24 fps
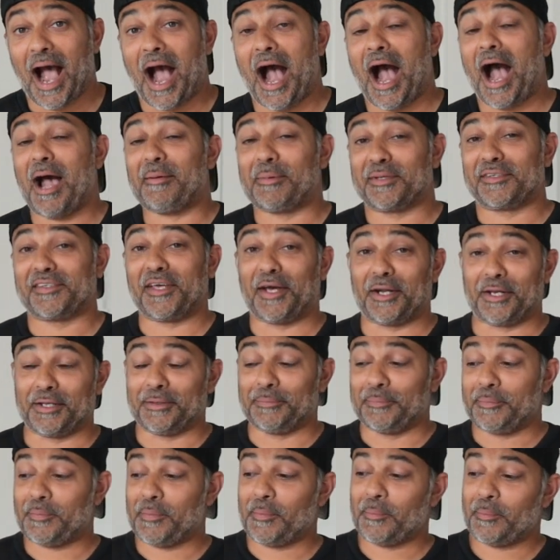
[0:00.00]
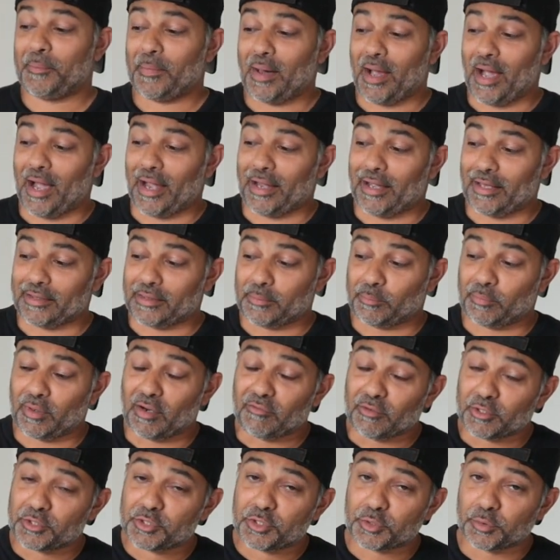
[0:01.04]
I'm excited. I got the
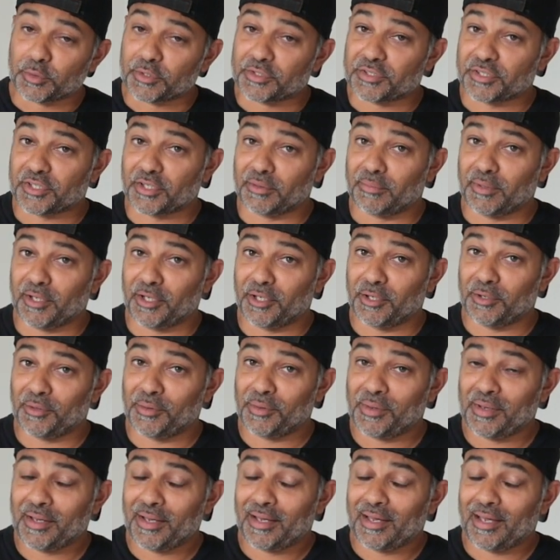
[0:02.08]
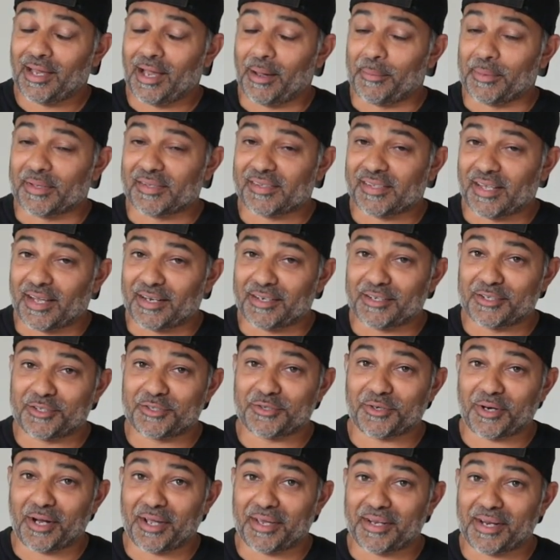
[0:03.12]
Breville Joule Turbo. I'm excited to
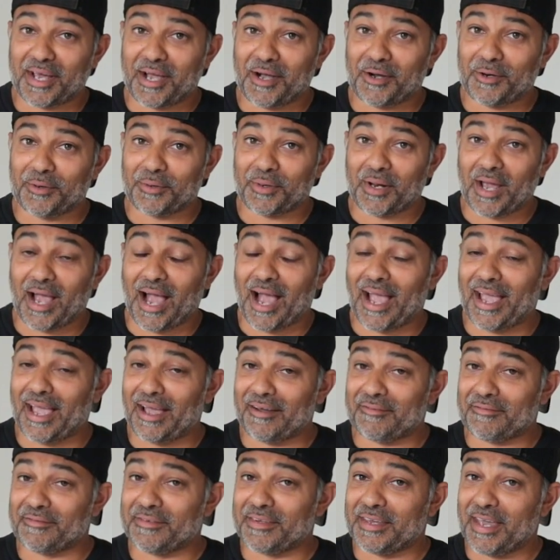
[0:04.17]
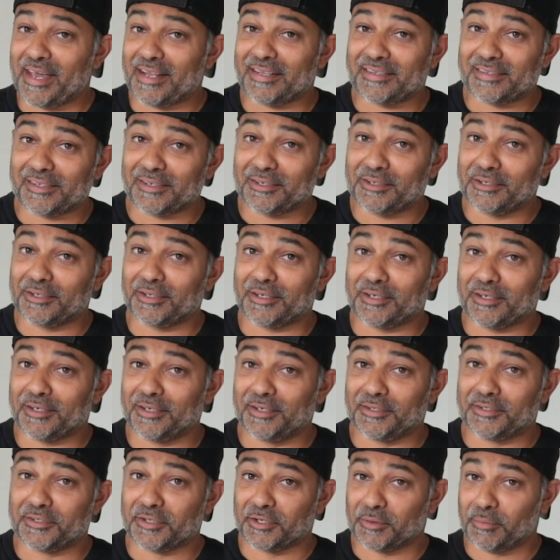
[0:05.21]
try it out. I have yet to cook
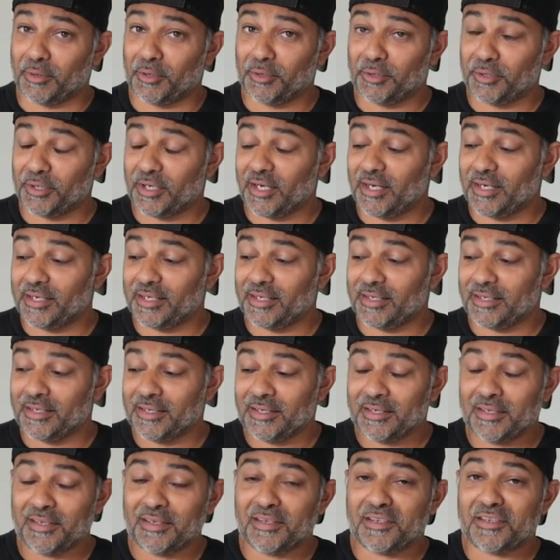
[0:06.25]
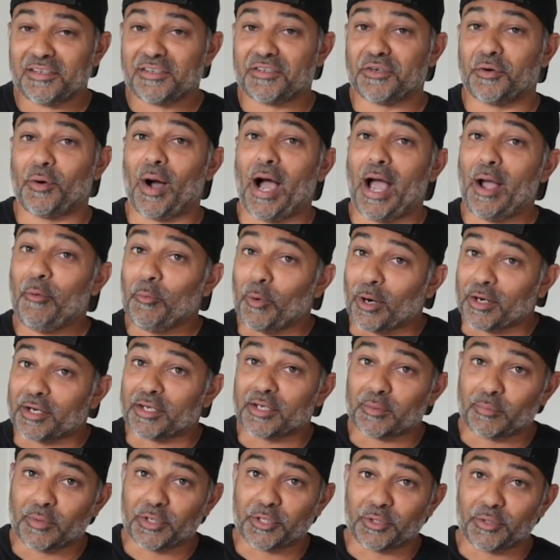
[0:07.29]
a turbo cook on it, so I wanted
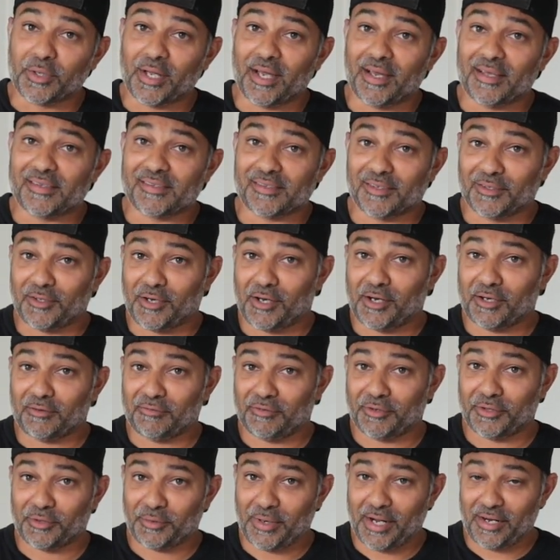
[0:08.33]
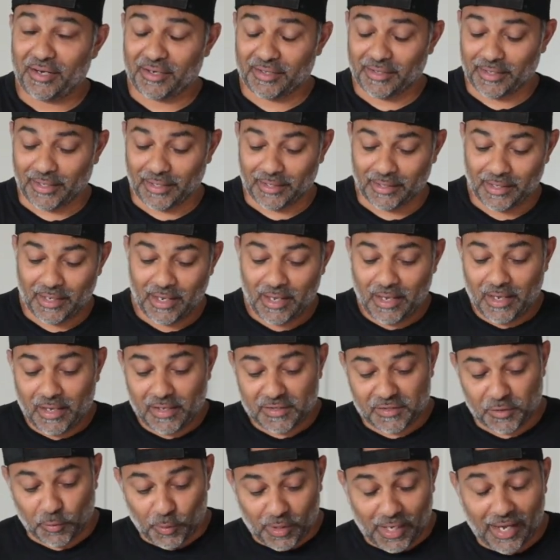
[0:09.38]
to bring you guys along for the ride on that.
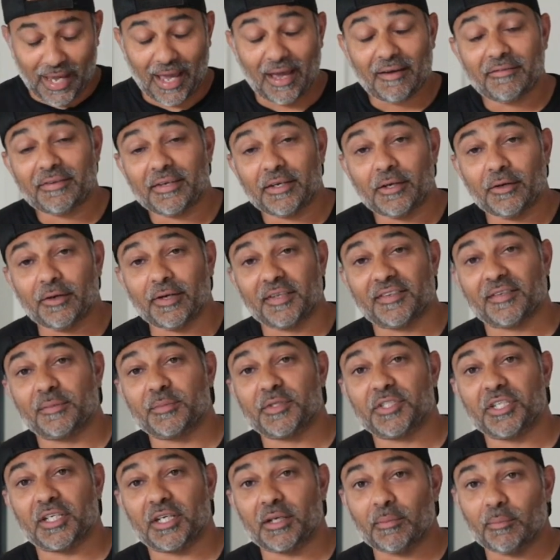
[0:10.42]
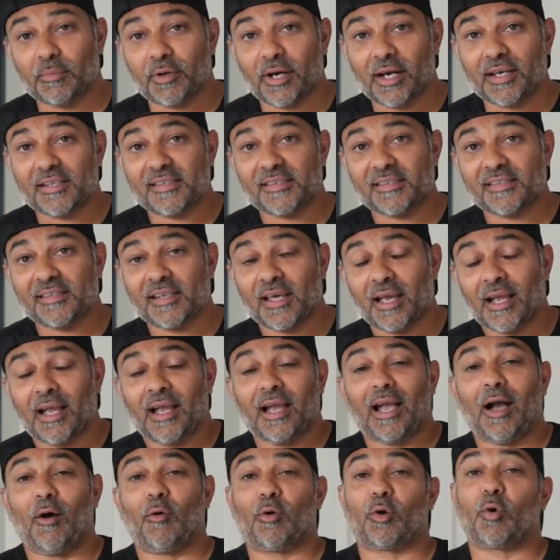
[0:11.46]
So what I have here is some chicken breasts.
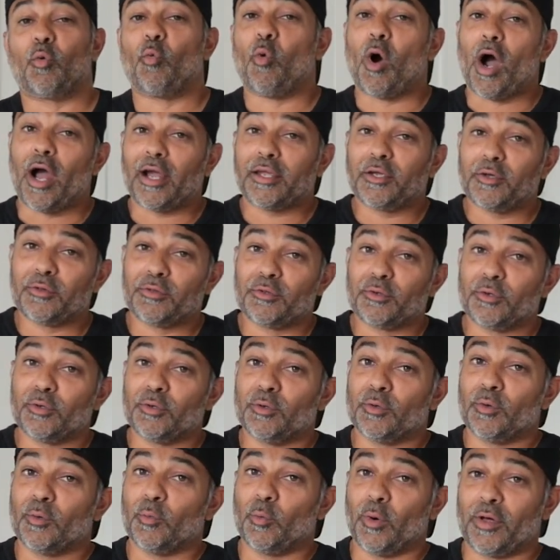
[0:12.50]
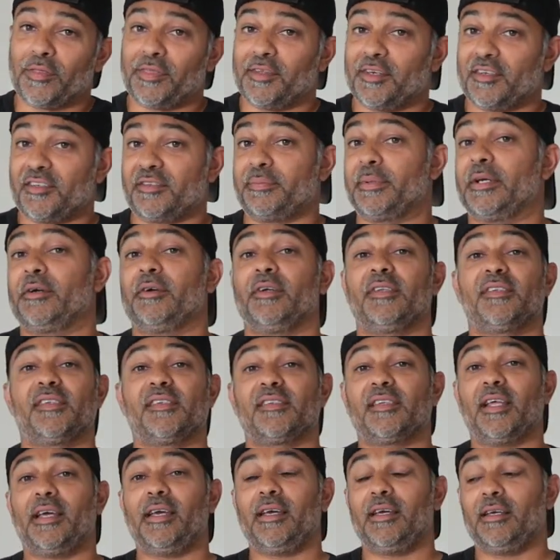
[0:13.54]
I want to walk you through what the experience
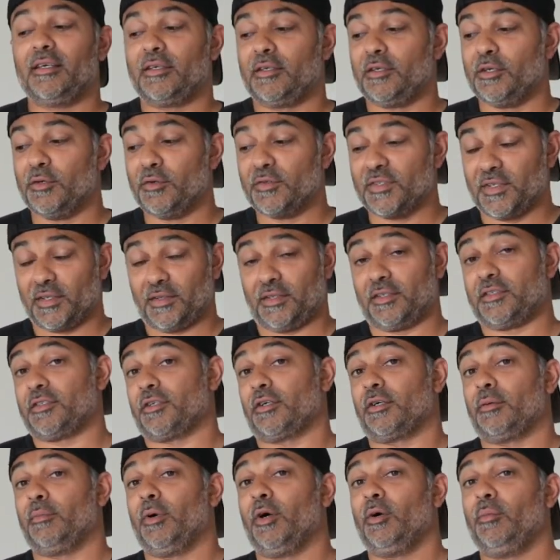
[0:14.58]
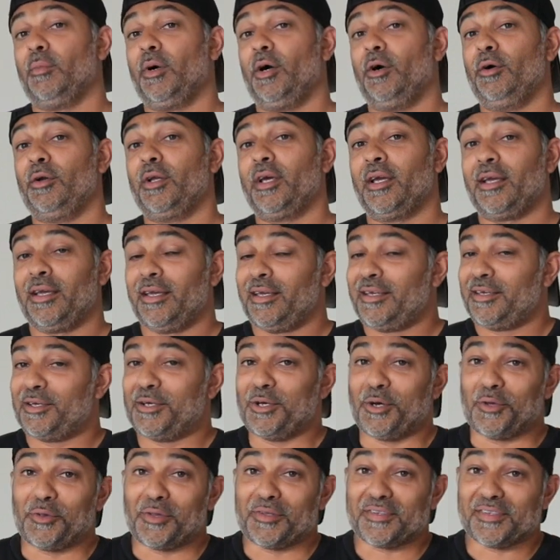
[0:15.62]
is like using the turbo mode. You
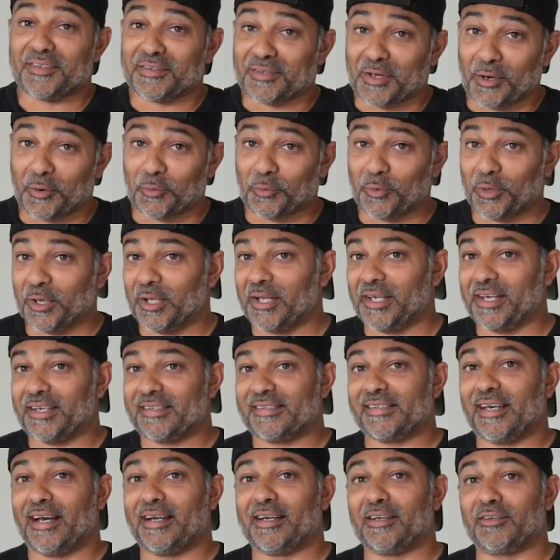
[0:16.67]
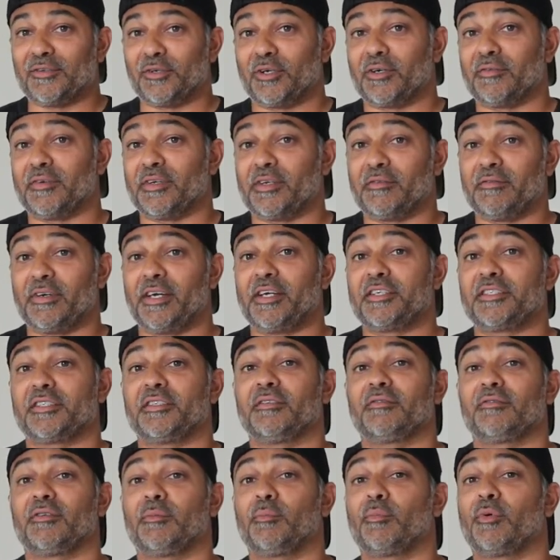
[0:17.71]
know, this is a really exciting sort of
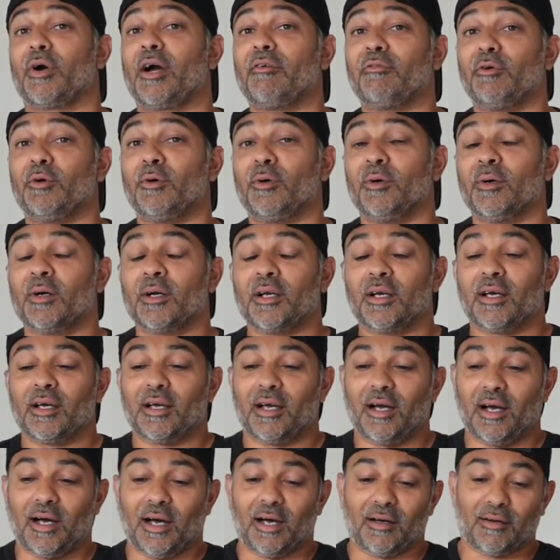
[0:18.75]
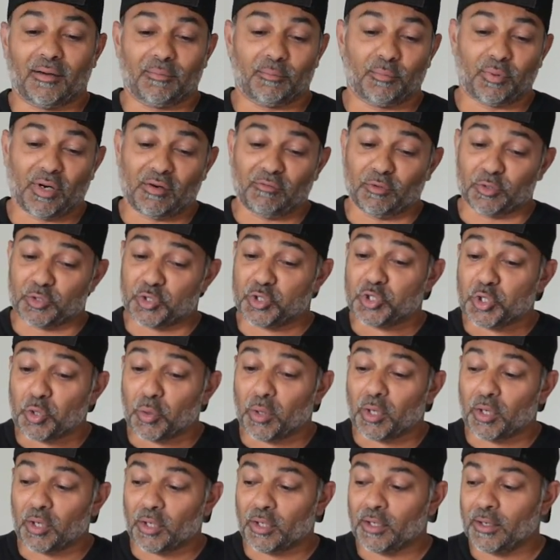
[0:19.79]
innovation for Breville
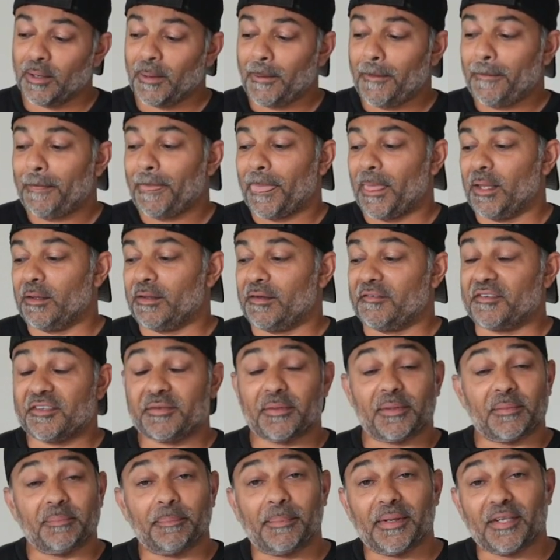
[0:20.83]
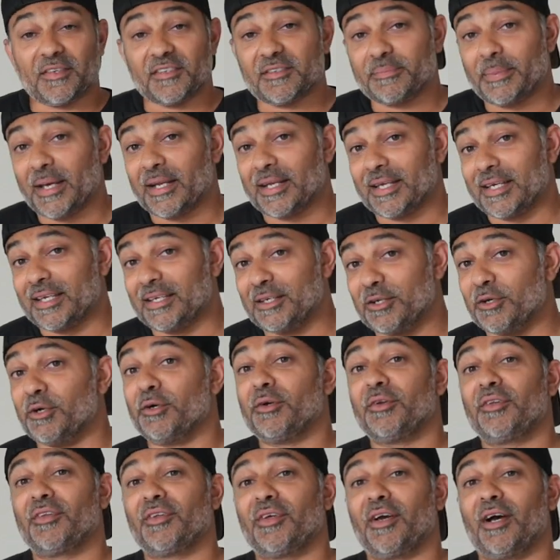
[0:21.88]
Joule. You know, they've been spending
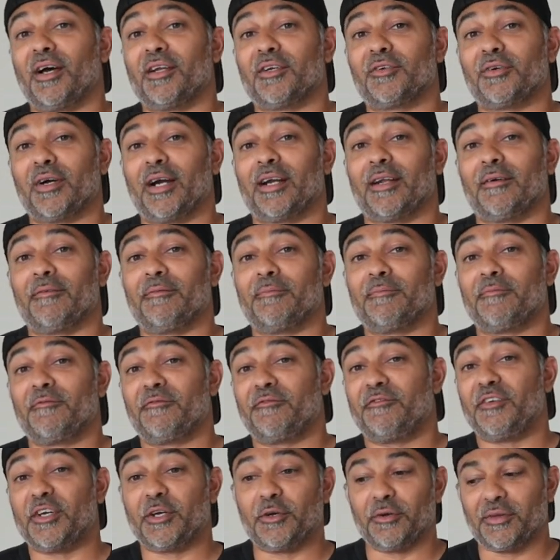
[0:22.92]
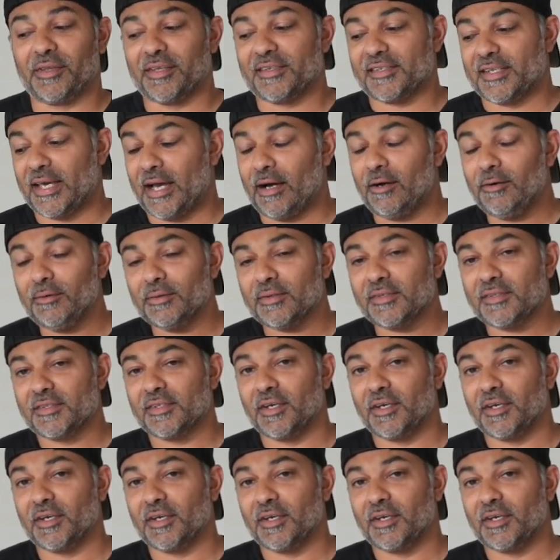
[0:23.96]
years on trying to figure this out.